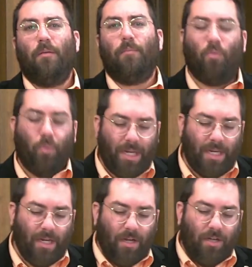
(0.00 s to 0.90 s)
But
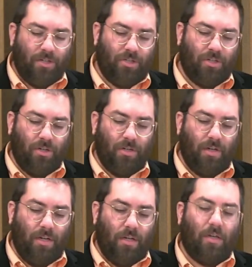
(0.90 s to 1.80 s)
we should
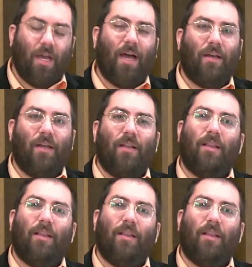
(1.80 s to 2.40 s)
not